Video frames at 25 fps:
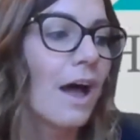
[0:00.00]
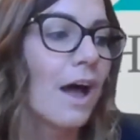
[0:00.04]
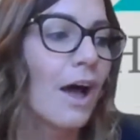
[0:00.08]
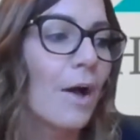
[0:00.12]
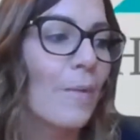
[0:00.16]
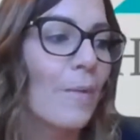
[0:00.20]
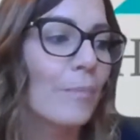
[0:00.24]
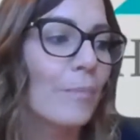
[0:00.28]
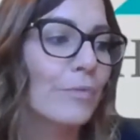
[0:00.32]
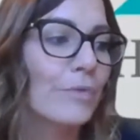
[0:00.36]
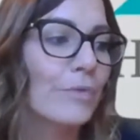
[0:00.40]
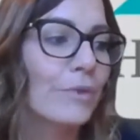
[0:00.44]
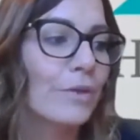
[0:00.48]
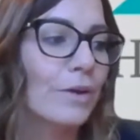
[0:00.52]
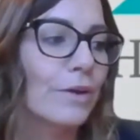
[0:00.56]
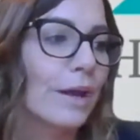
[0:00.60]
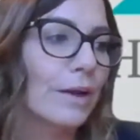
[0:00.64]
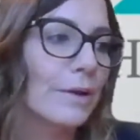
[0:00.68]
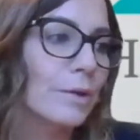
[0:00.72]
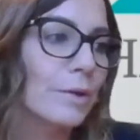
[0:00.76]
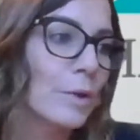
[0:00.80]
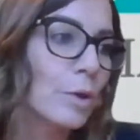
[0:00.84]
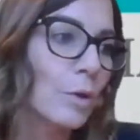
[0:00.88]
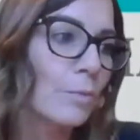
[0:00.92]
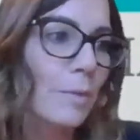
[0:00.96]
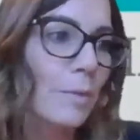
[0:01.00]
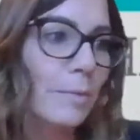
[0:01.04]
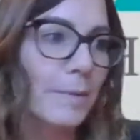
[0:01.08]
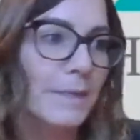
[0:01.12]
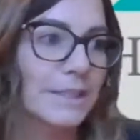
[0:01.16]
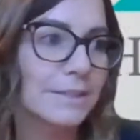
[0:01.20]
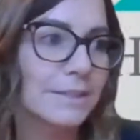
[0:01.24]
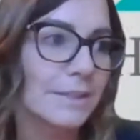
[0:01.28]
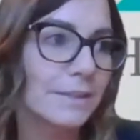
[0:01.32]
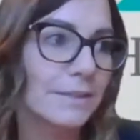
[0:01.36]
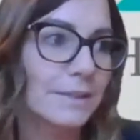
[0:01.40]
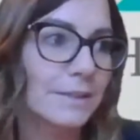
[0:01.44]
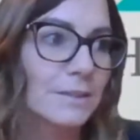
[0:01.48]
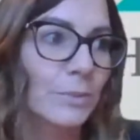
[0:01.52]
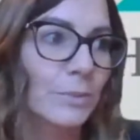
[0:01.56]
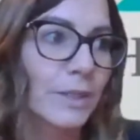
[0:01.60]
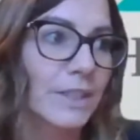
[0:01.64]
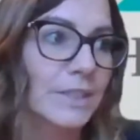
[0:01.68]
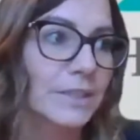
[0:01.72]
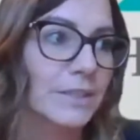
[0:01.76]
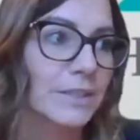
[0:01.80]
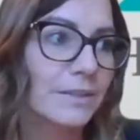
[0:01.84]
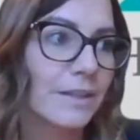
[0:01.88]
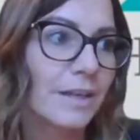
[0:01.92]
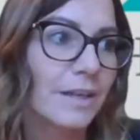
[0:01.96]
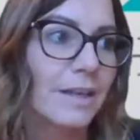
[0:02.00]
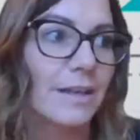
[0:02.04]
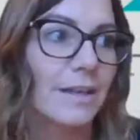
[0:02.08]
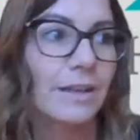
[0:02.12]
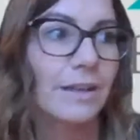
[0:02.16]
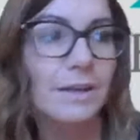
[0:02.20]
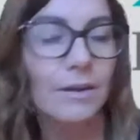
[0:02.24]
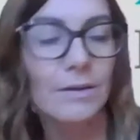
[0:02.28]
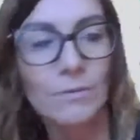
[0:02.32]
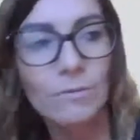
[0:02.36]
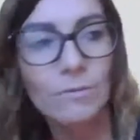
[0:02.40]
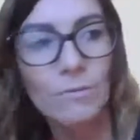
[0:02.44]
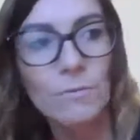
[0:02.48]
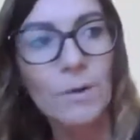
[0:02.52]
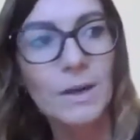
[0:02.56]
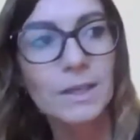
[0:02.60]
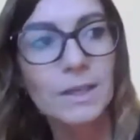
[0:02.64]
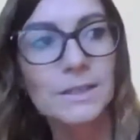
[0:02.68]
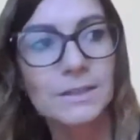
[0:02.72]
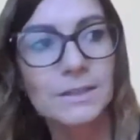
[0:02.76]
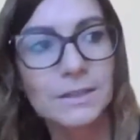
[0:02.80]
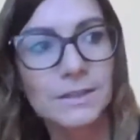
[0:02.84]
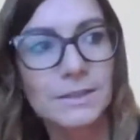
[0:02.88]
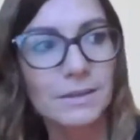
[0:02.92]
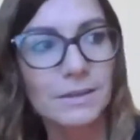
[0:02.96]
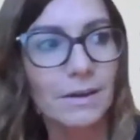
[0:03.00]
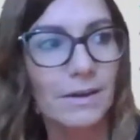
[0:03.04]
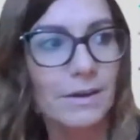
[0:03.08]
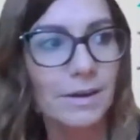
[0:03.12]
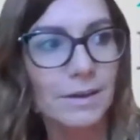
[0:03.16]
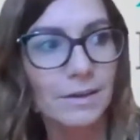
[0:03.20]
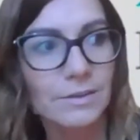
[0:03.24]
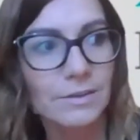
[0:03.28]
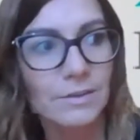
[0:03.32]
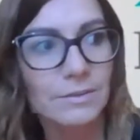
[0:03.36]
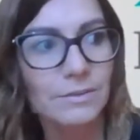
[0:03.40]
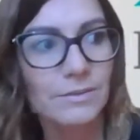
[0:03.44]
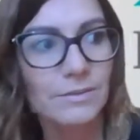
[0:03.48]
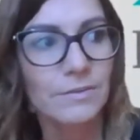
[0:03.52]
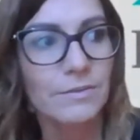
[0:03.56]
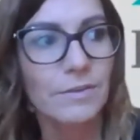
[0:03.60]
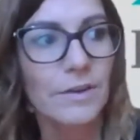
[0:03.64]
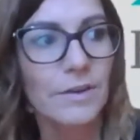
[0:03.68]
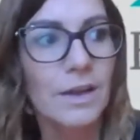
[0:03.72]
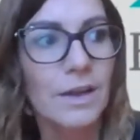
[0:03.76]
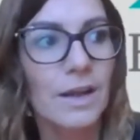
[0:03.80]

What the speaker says: and you'll probably see the switch there, that once this kind of